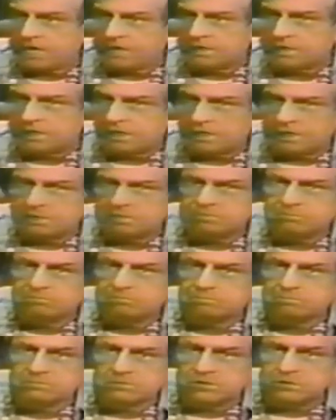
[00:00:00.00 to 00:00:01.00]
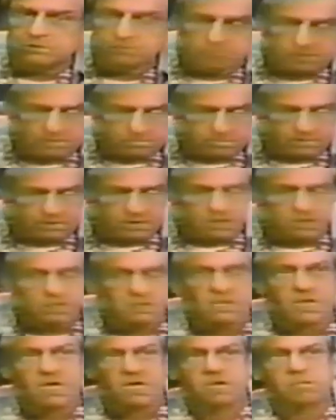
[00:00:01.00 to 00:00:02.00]
uh, these people are
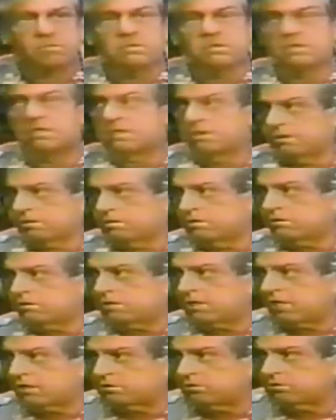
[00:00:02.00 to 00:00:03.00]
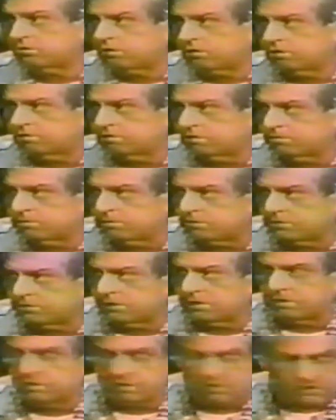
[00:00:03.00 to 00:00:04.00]
liable under the statutes on criminal
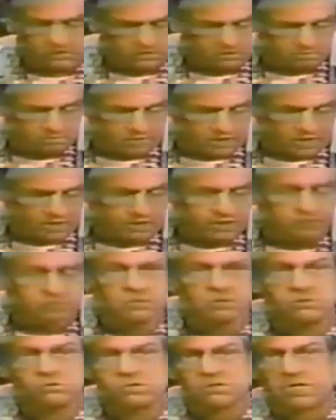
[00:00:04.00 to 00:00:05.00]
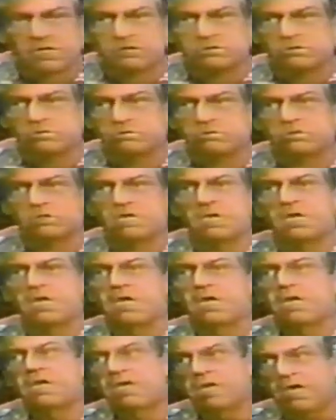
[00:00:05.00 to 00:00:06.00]
syndicalism, and I give those statutes
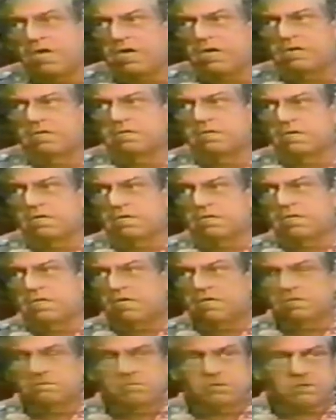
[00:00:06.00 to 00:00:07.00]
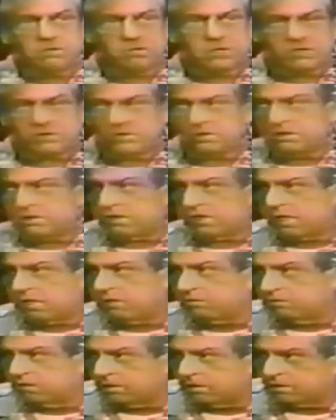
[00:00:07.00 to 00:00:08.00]
and uh, they can be arrested
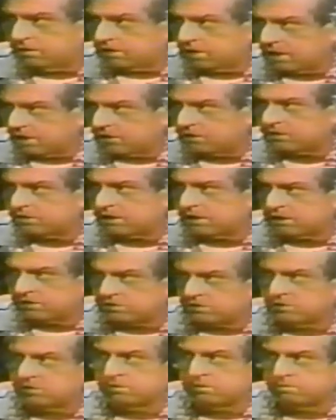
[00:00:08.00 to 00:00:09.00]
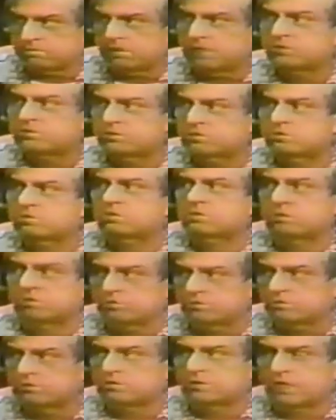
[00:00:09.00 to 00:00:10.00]
anywhere in the United States on the basis of those
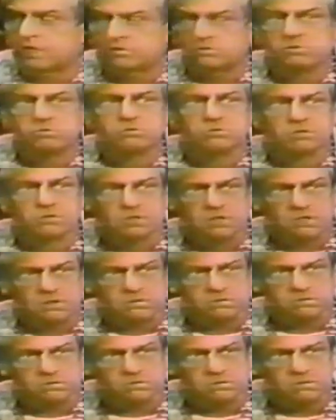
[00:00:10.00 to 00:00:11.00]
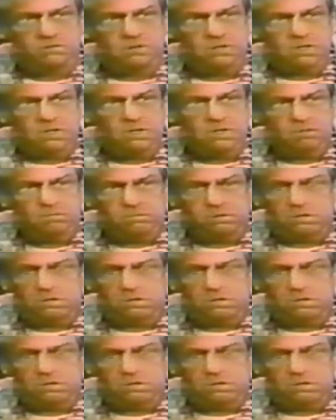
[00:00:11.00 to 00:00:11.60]
statutes alone. Plus,